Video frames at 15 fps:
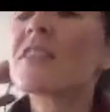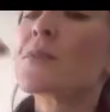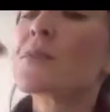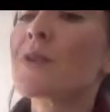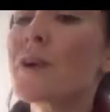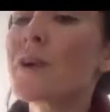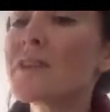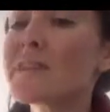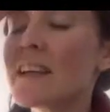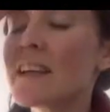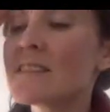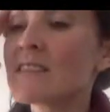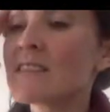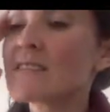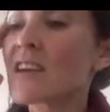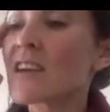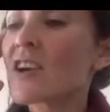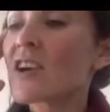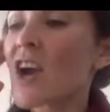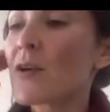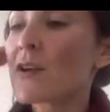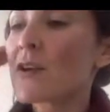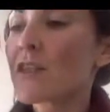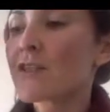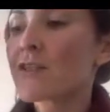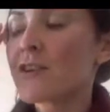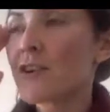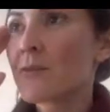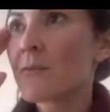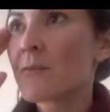the processes that are going
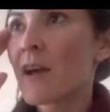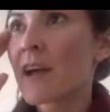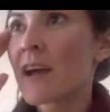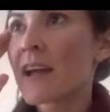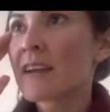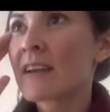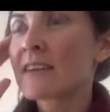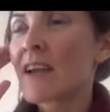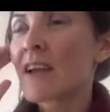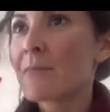through your mind